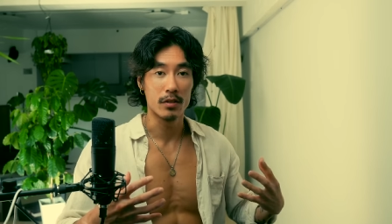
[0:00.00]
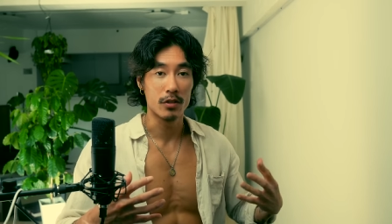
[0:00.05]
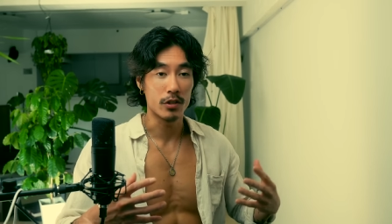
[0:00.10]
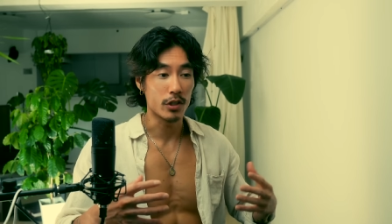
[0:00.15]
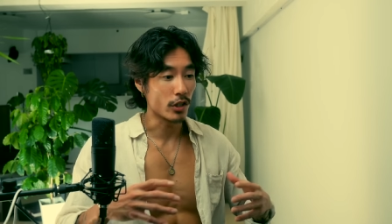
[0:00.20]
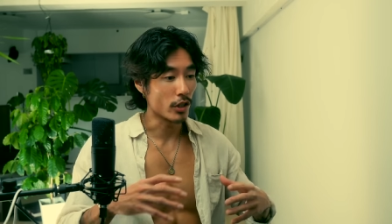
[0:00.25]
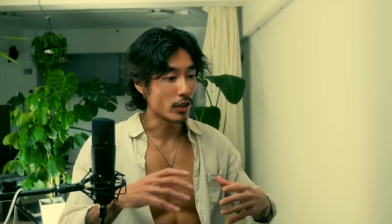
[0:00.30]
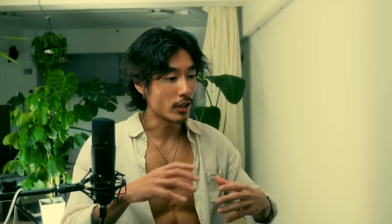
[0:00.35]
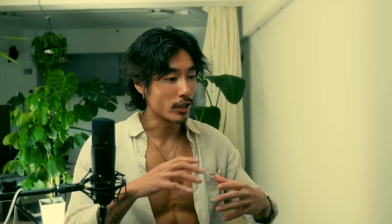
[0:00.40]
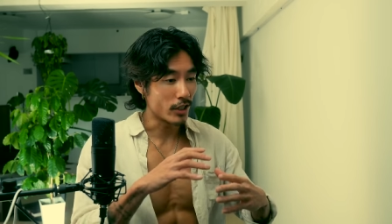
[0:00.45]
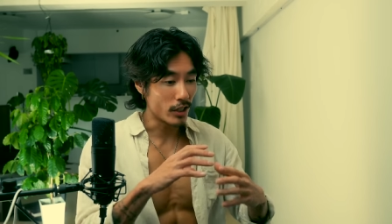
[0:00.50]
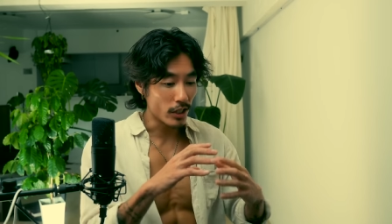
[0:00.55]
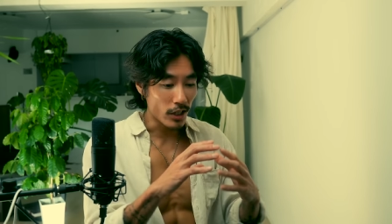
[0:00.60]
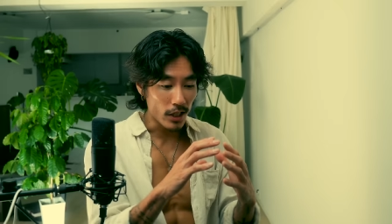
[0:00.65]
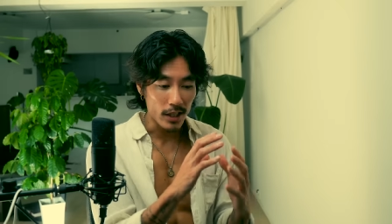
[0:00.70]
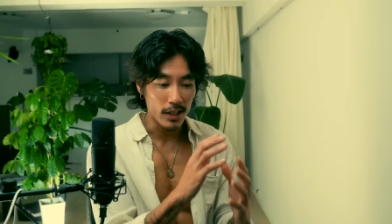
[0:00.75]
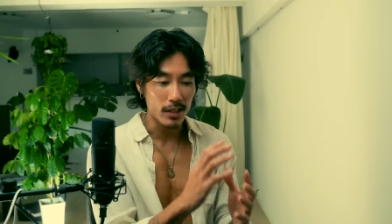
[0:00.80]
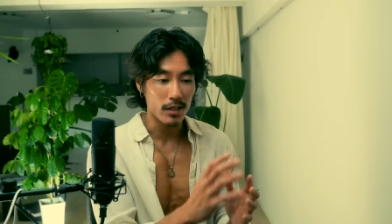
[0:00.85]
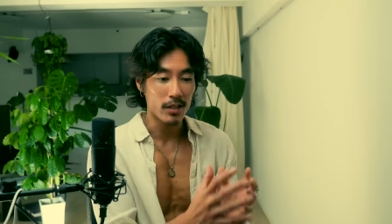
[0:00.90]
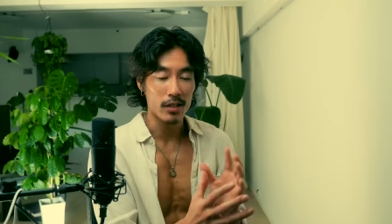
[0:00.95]
She
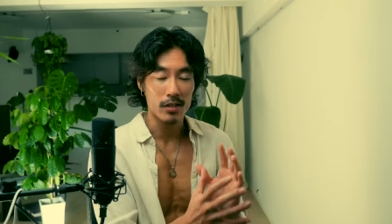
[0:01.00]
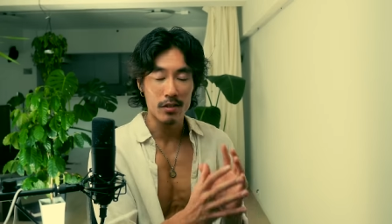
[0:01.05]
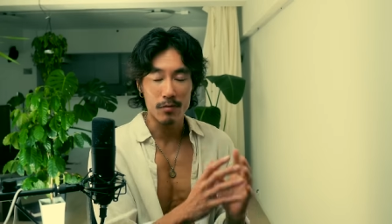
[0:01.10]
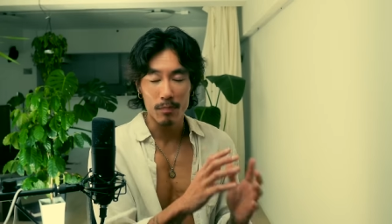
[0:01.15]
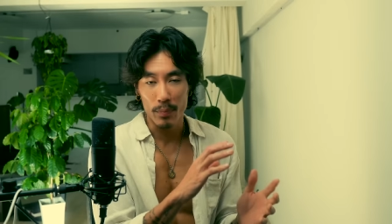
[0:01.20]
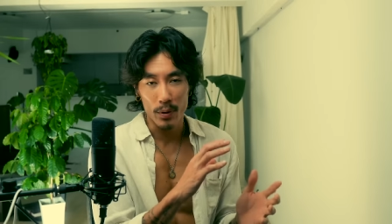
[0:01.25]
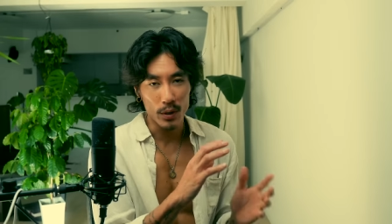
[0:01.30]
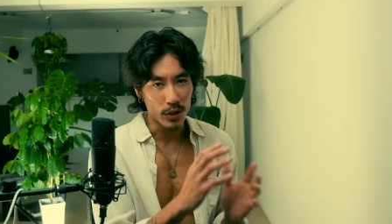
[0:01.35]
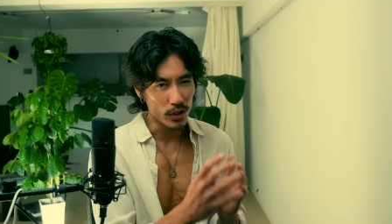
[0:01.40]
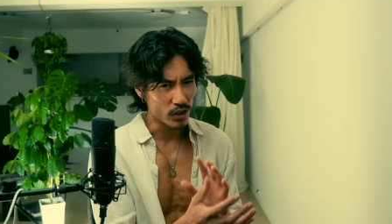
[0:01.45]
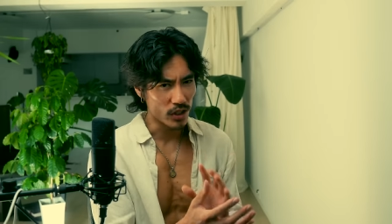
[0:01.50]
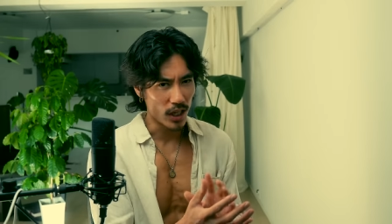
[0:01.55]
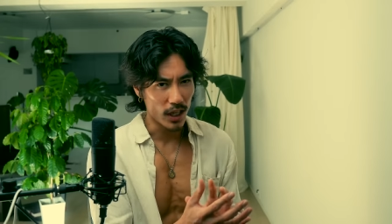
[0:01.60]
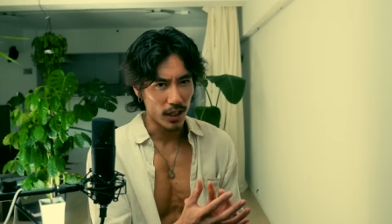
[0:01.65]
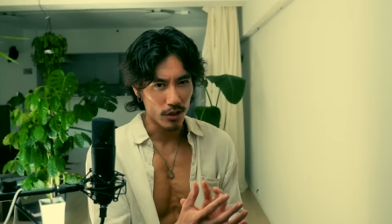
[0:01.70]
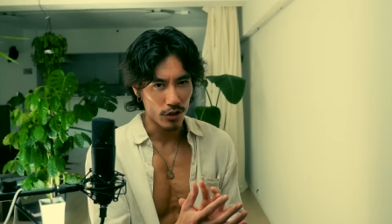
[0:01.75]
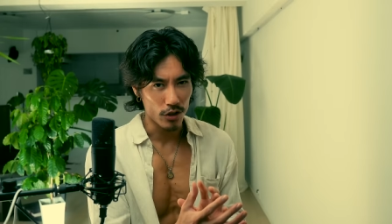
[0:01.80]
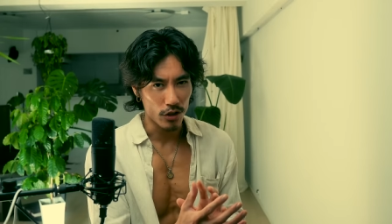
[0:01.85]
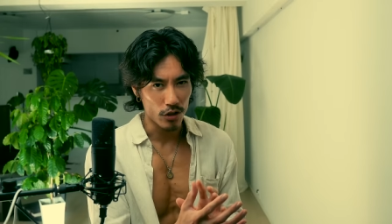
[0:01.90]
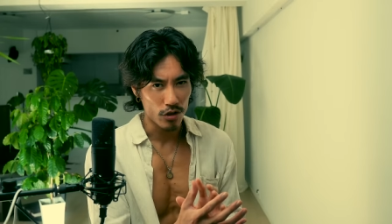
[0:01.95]
did this
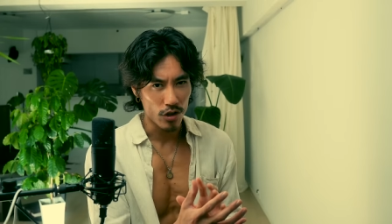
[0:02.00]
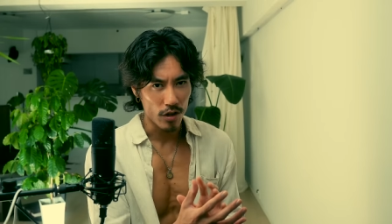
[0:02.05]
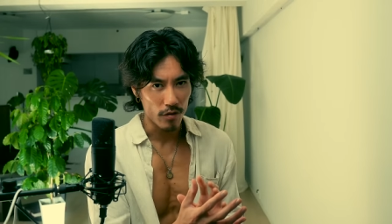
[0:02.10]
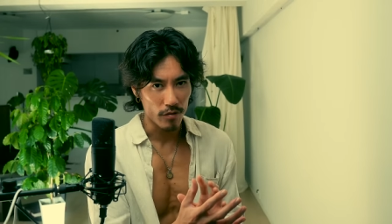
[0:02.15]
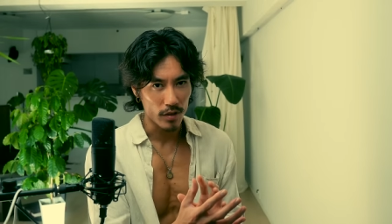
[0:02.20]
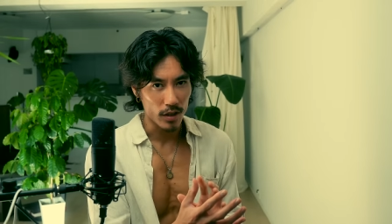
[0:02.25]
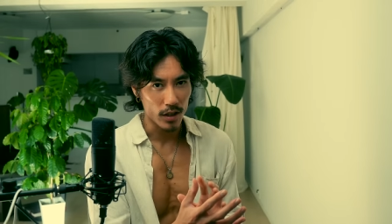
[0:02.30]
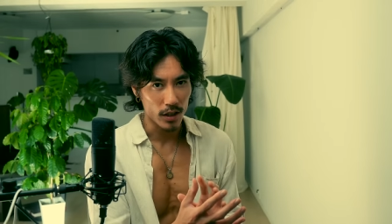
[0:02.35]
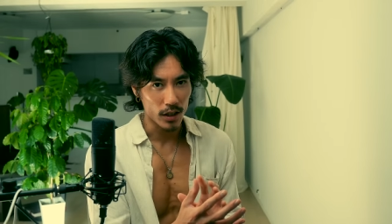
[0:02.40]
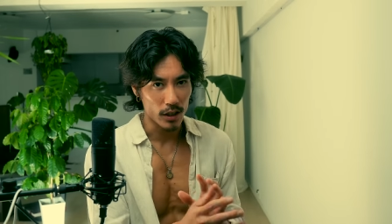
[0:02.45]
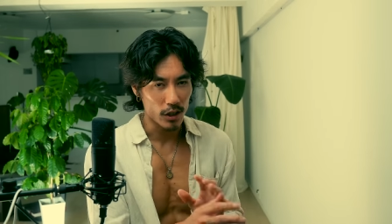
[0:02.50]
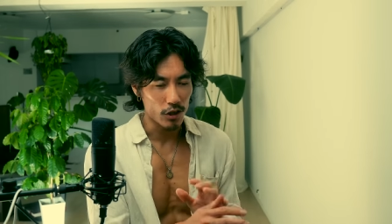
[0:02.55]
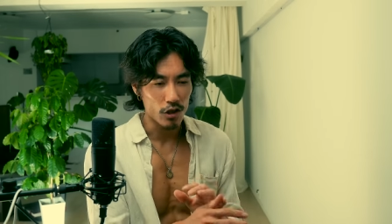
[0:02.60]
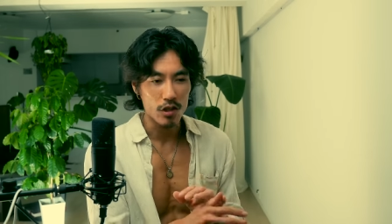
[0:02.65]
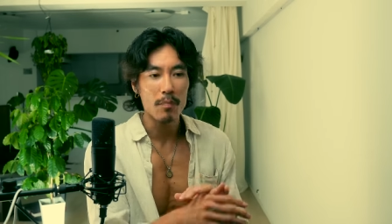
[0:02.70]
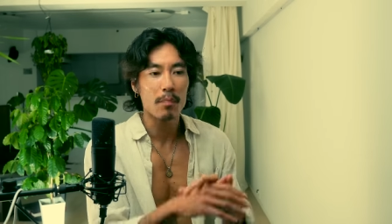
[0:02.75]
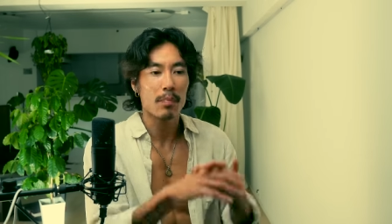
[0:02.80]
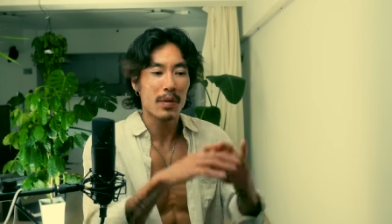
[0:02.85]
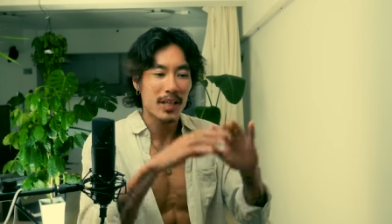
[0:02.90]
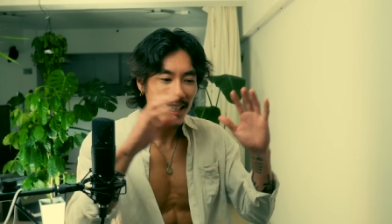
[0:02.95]
personality shifting and
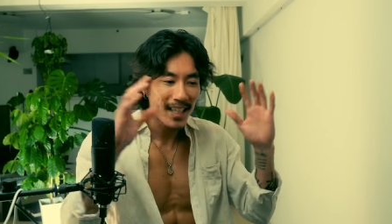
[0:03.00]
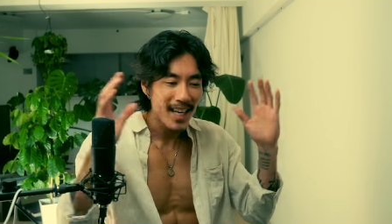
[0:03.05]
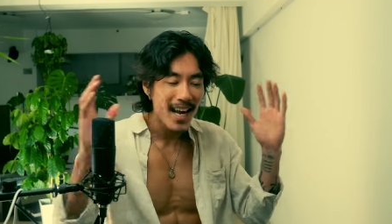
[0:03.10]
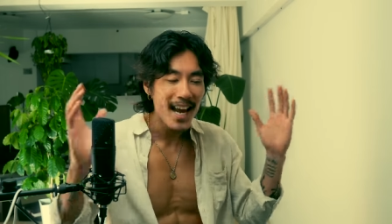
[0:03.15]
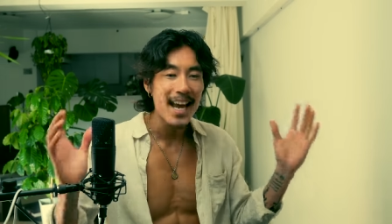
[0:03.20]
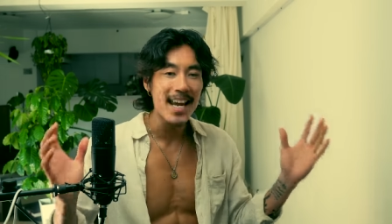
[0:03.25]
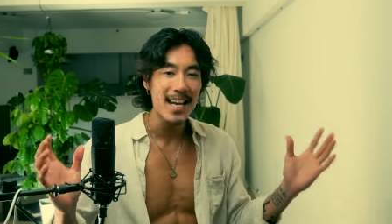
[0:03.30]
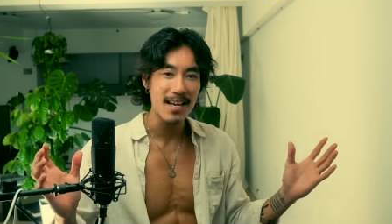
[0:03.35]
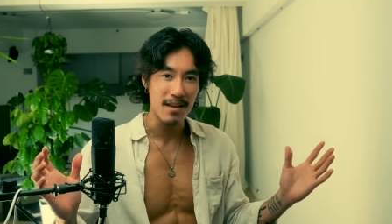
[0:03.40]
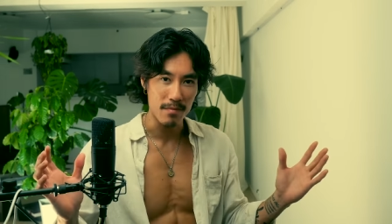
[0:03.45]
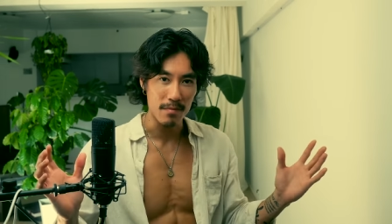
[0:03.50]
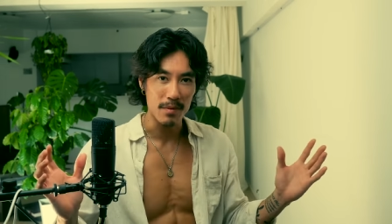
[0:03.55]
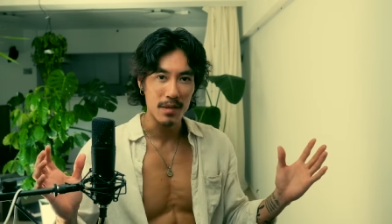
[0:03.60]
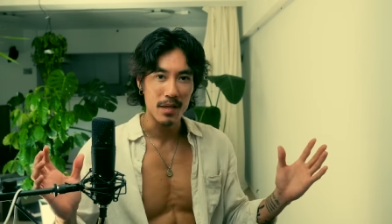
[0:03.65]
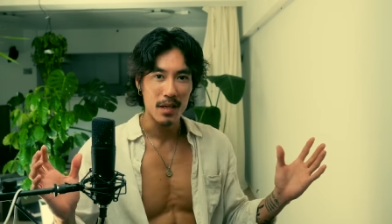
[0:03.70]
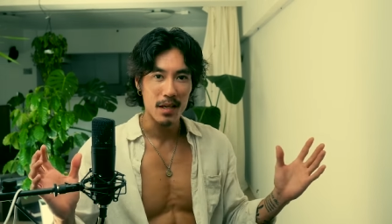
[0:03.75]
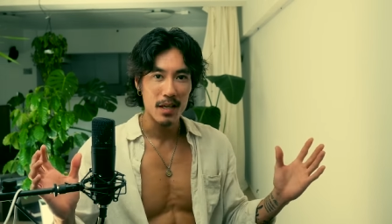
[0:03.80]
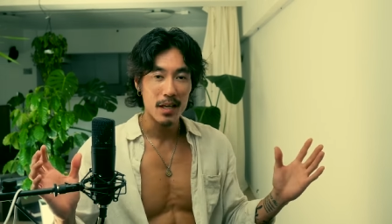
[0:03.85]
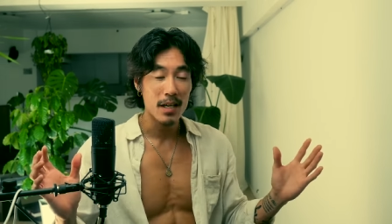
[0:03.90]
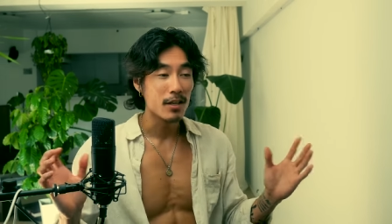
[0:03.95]
she became
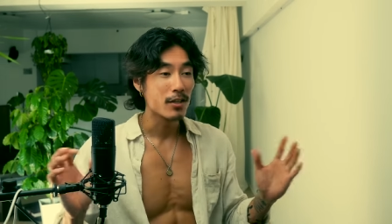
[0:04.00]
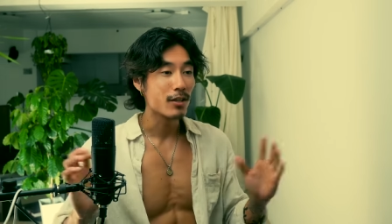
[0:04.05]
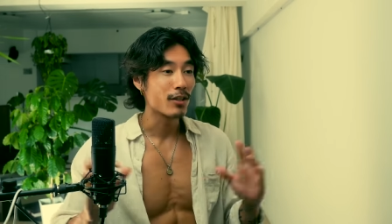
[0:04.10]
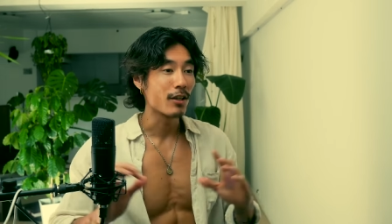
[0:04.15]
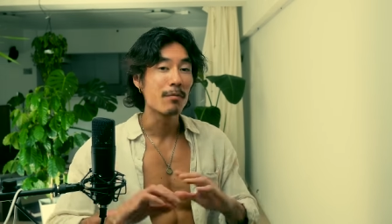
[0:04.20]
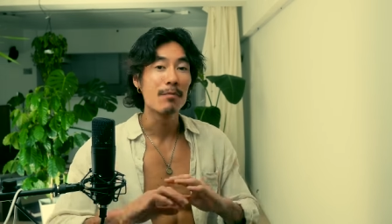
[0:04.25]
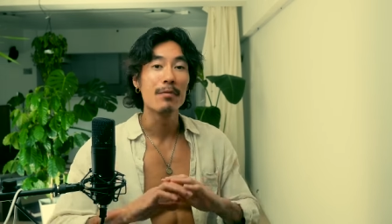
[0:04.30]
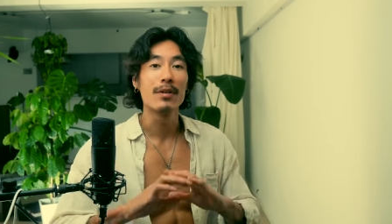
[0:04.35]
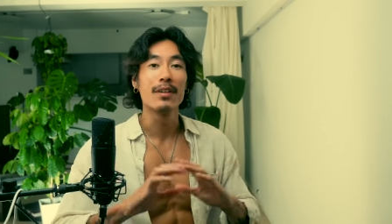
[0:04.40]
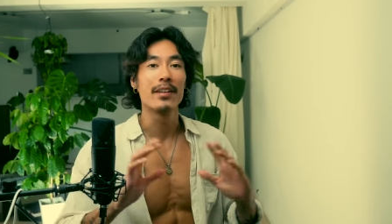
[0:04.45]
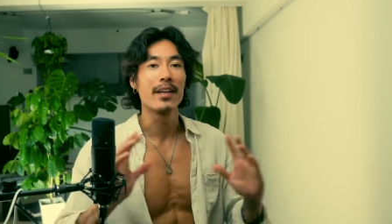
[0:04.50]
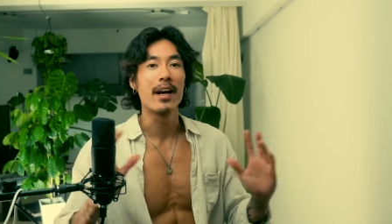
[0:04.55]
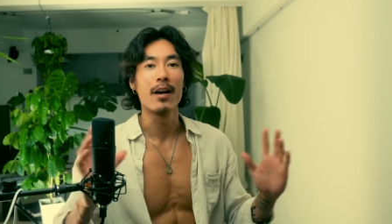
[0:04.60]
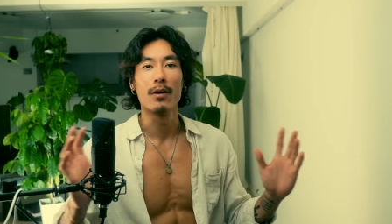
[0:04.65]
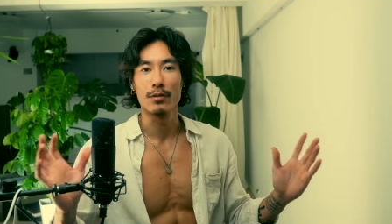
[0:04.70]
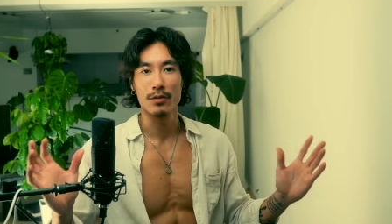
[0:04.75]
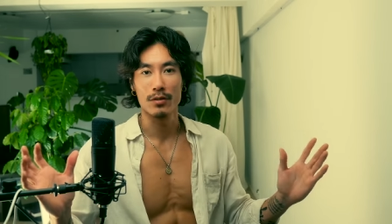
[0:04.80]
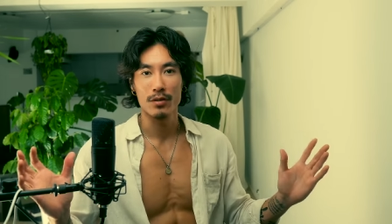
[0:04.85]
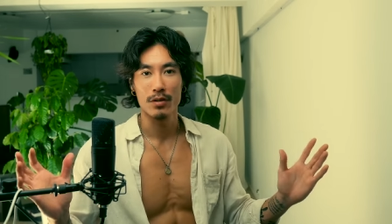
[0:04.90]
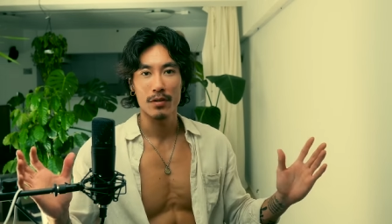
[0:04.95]
somebody
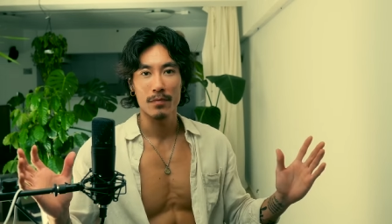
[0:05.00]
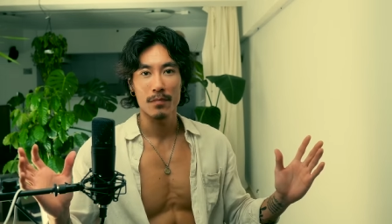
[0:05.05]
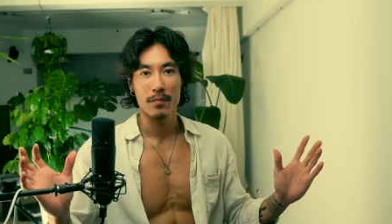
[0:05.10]
else